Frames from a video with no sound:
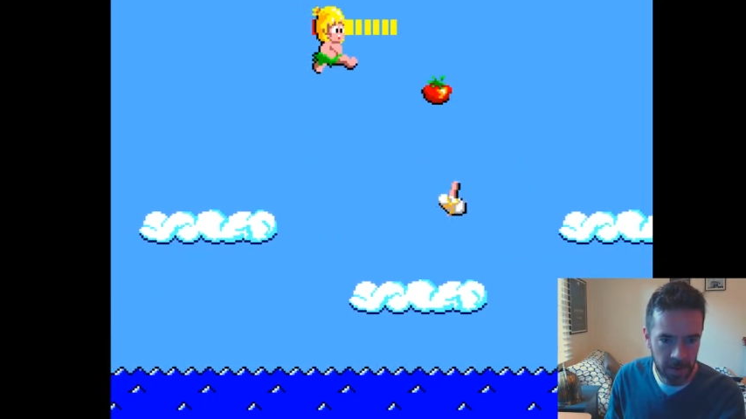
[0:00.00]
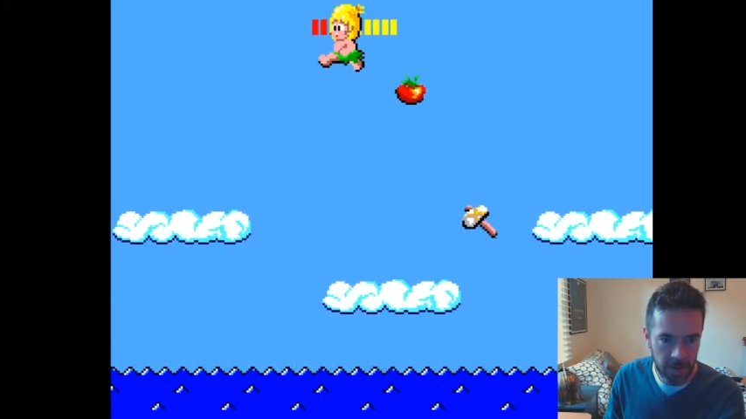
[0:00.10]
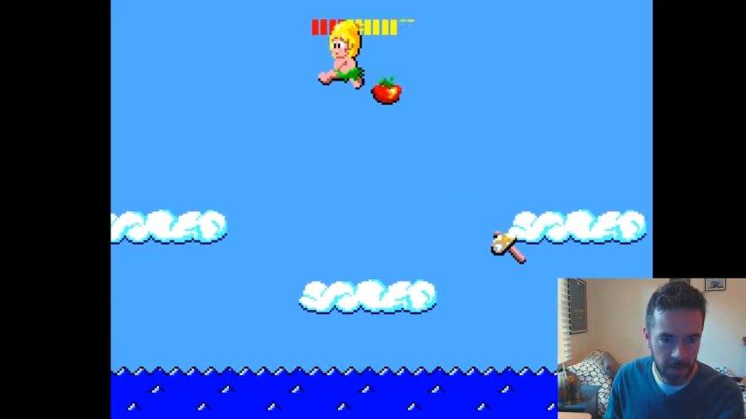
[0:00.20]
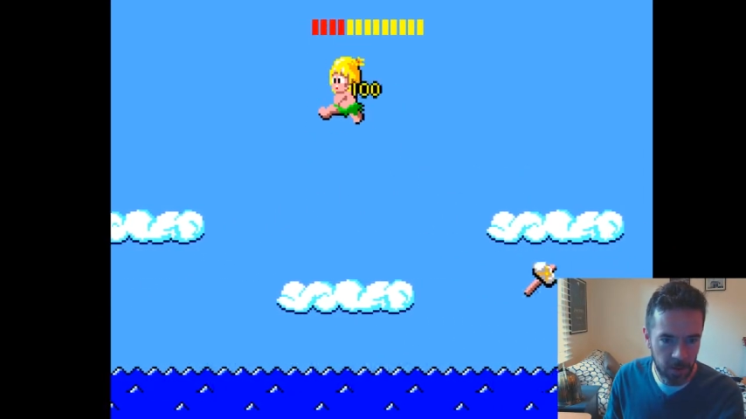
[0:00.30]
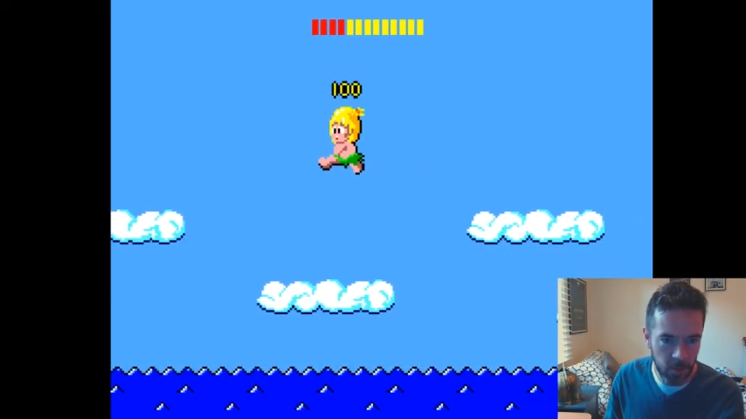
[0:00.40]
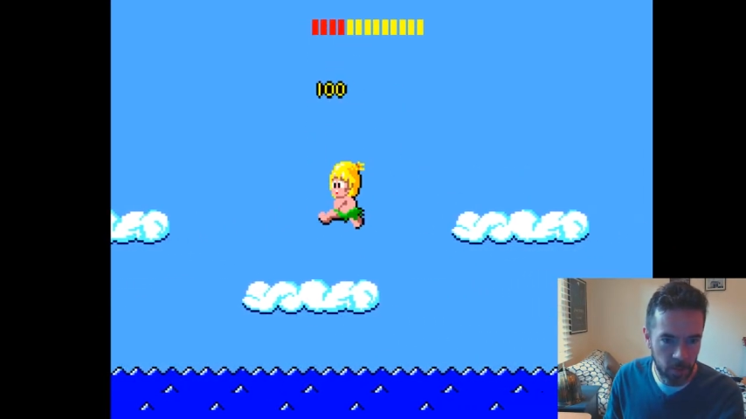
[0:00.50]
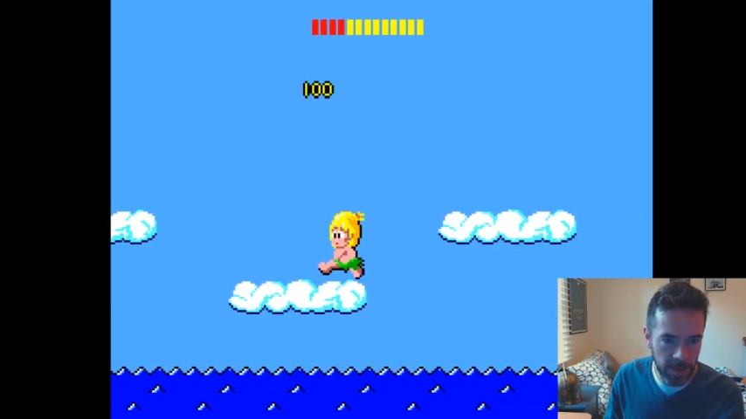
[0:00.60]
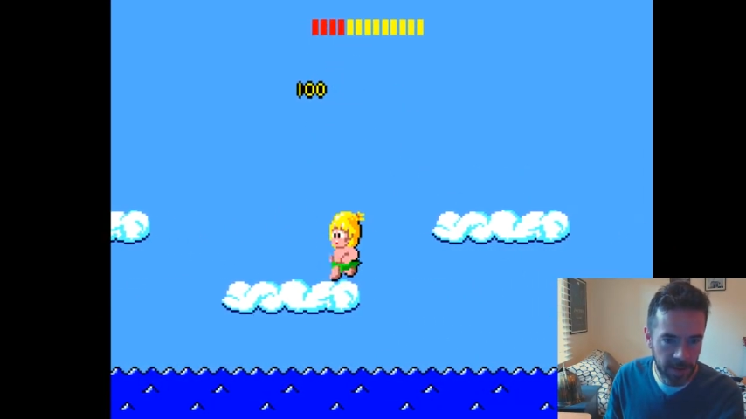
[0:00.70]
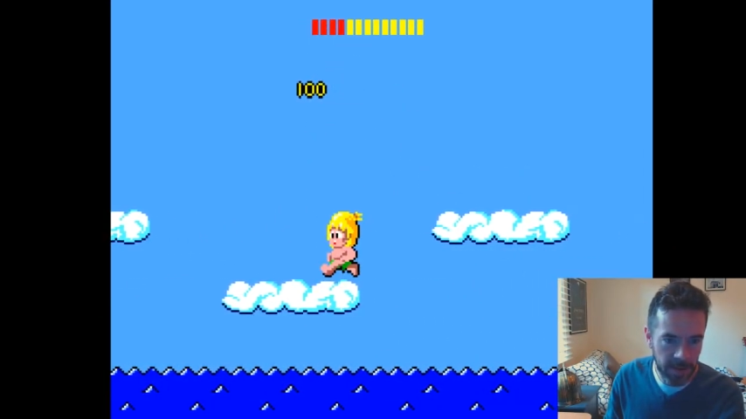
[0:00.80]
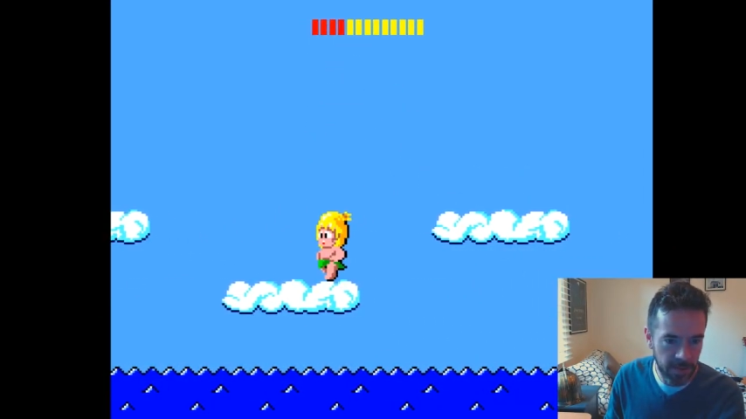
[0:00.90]
you know,
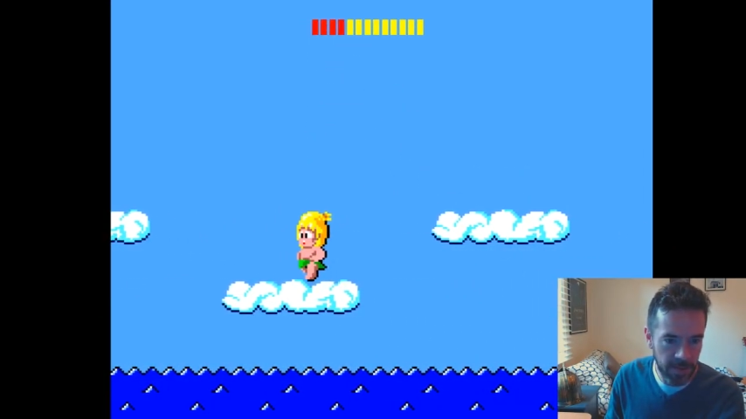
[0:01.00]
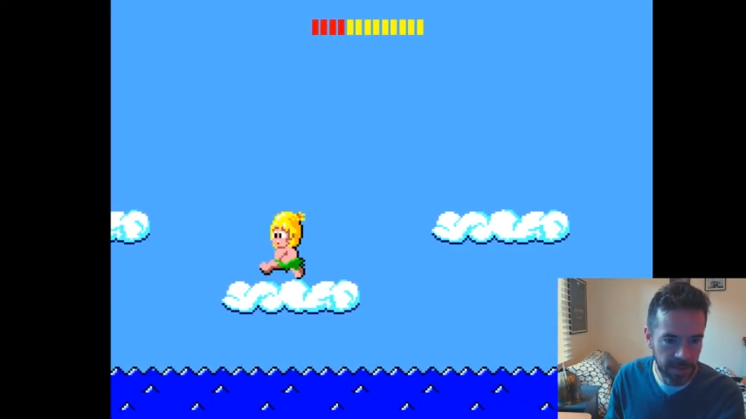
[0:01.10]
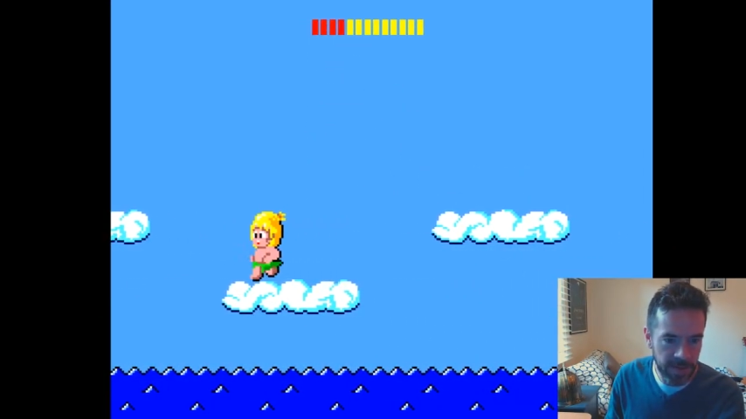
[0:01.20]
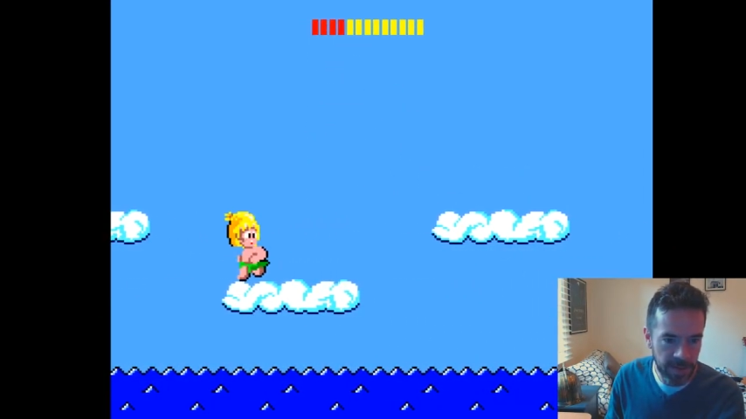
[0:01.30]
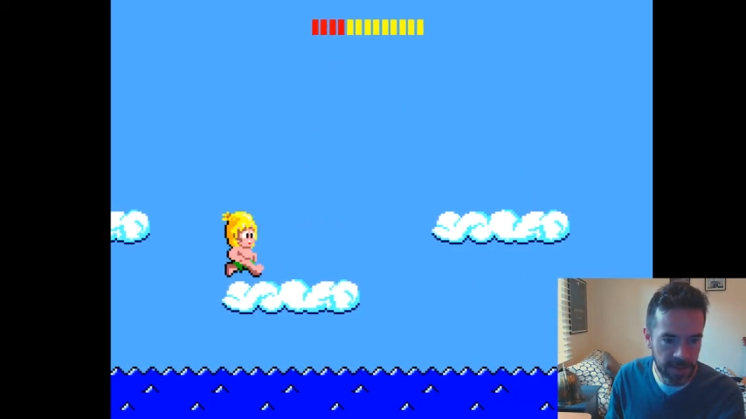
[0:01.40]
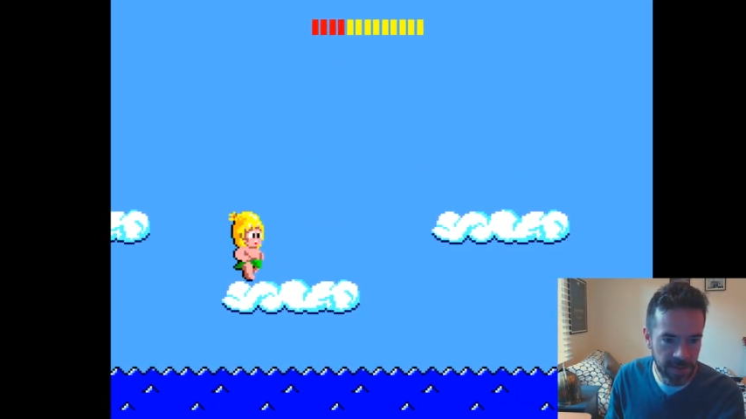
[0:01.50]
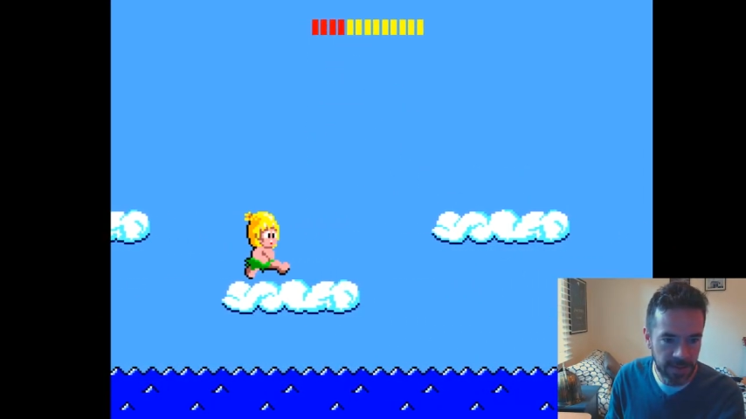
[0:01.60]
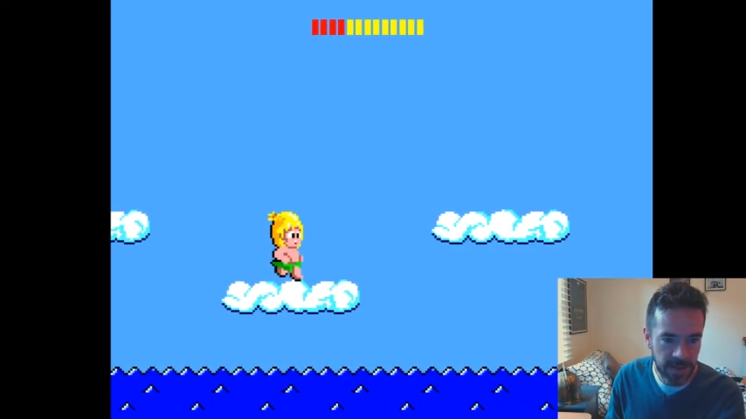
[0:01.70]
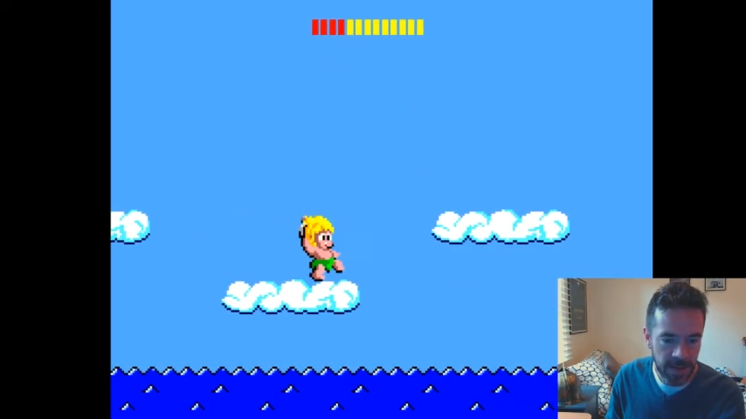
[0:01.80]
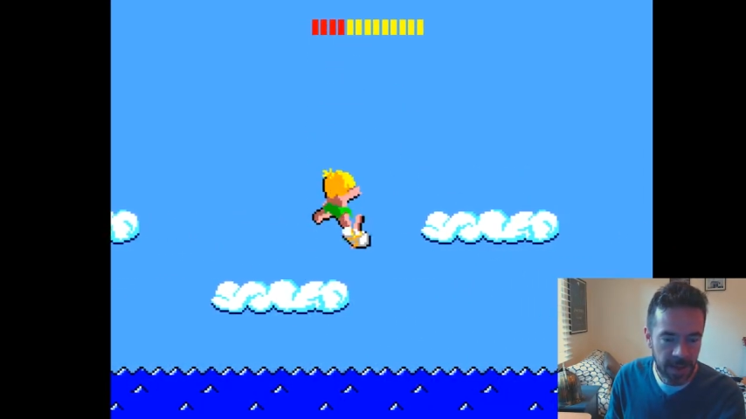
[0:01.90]
20-30 seconds.
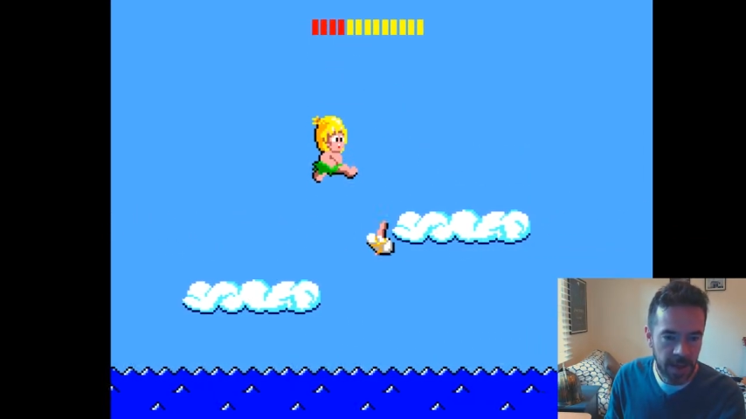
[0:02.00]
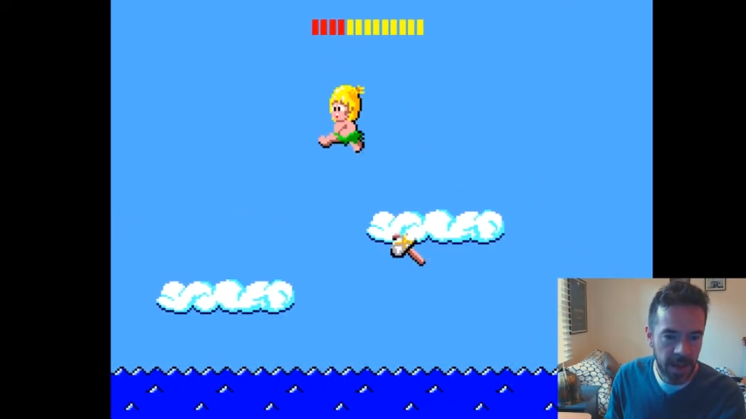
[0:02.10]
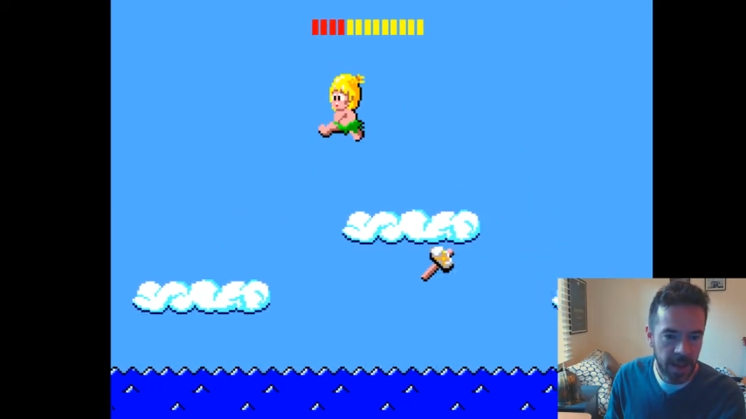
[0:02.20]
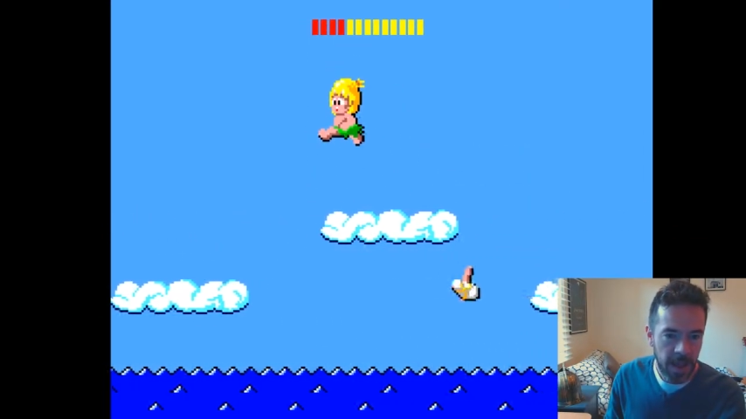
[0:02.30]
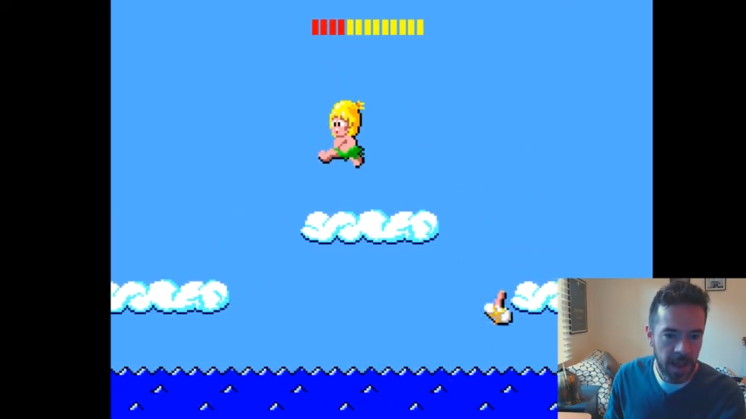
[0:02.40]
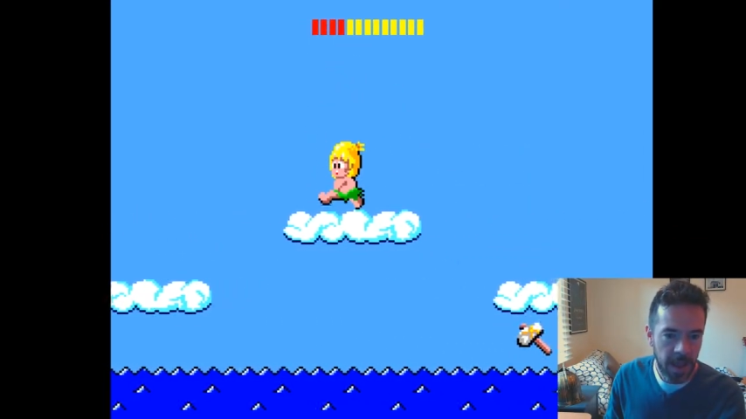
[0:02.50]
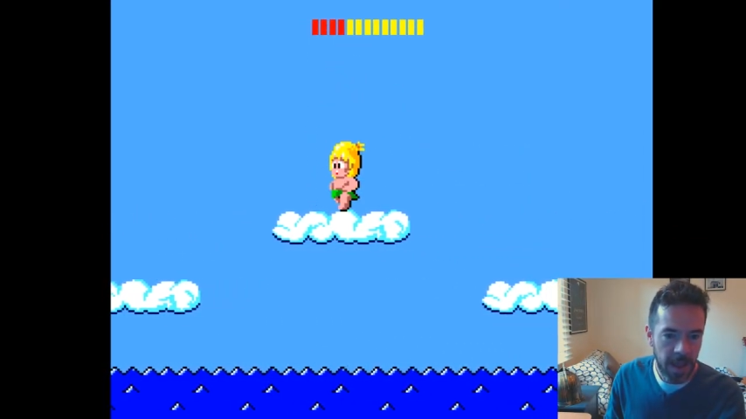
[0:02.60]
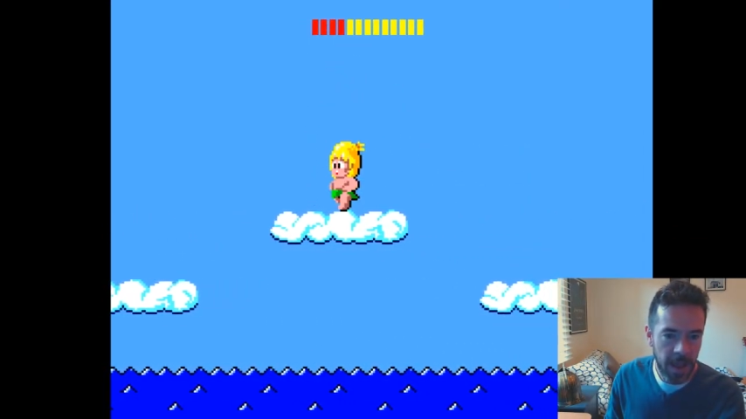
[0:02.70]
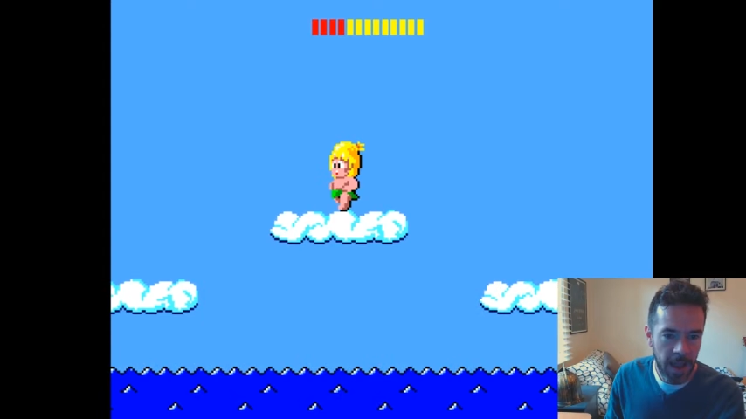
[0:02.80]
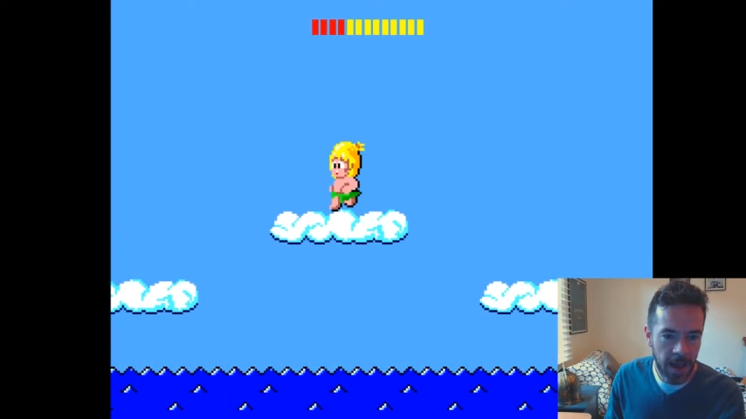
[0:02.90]

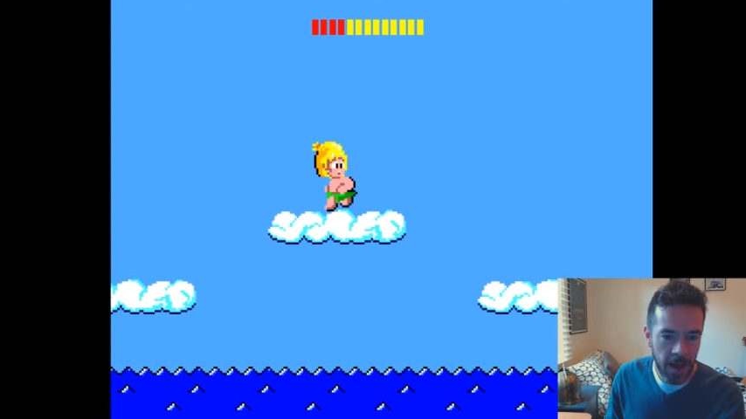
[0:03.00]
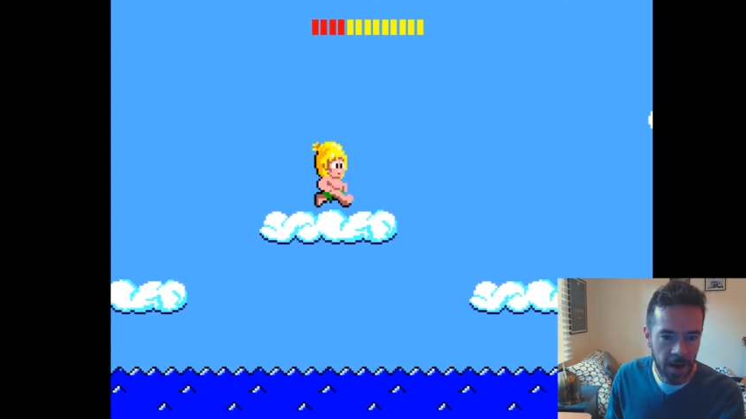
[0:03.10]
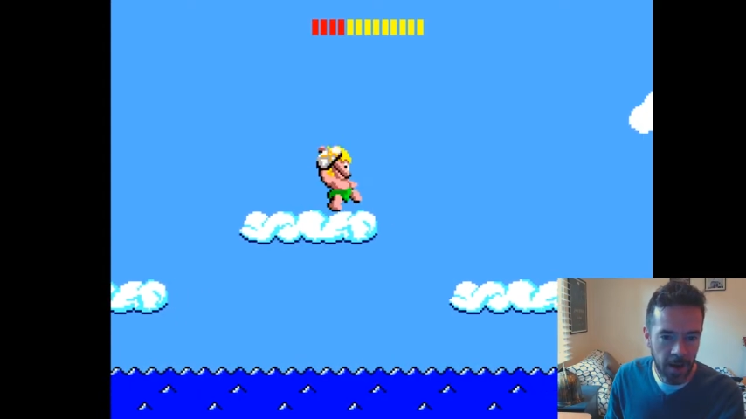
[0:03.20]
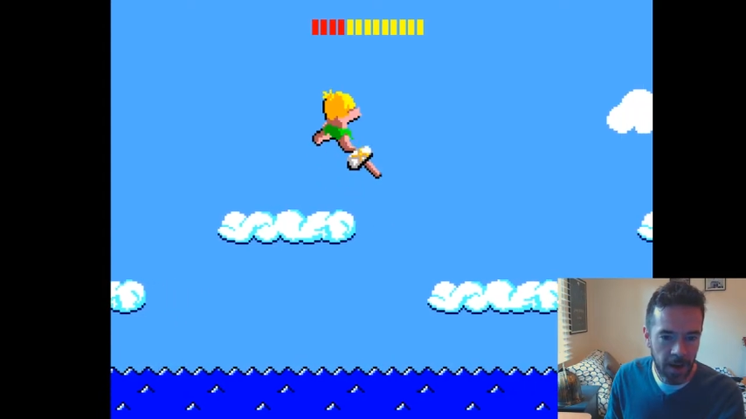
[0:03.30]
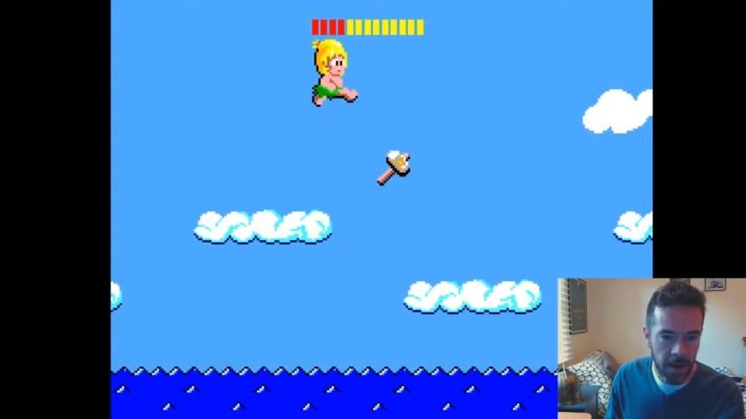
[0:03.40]
Now,